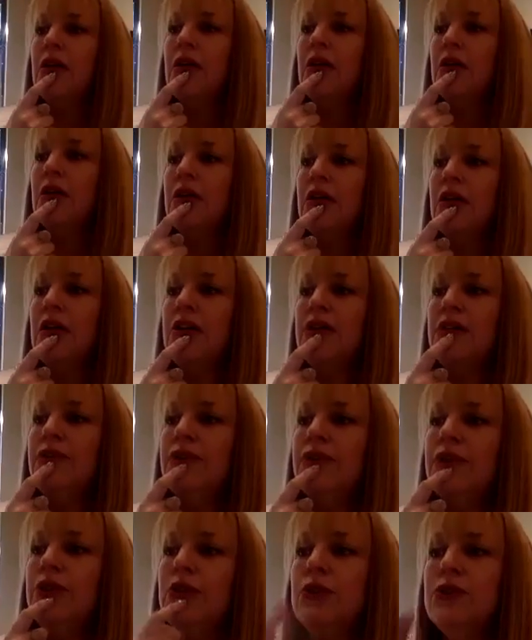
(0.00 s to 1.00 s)
if
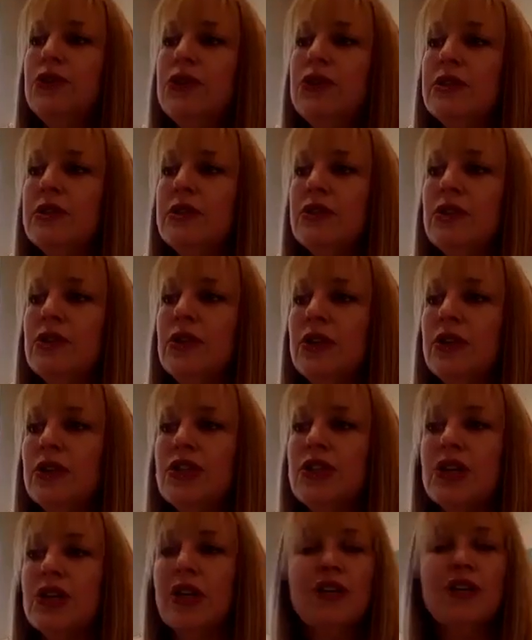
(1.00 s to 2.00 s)
you just took
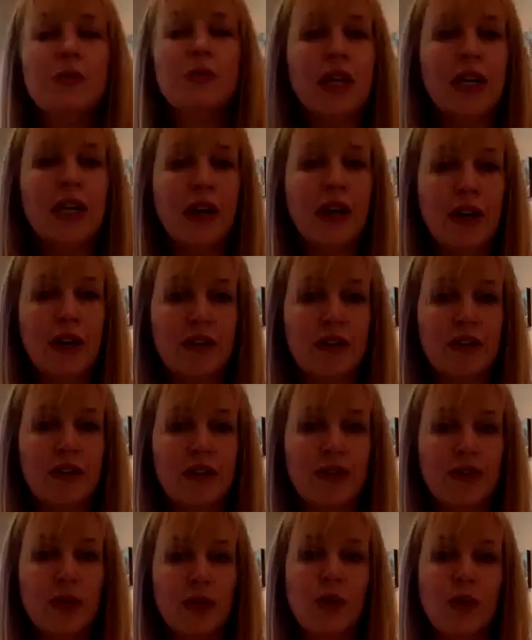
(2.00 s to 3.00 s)
judgment out of
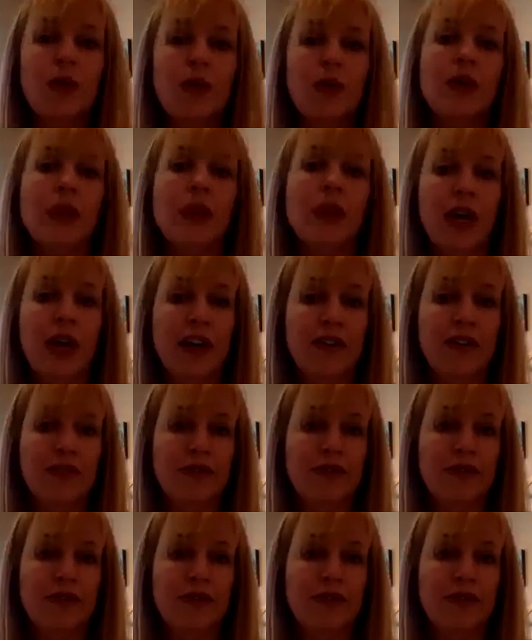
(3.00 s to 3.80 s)
your life,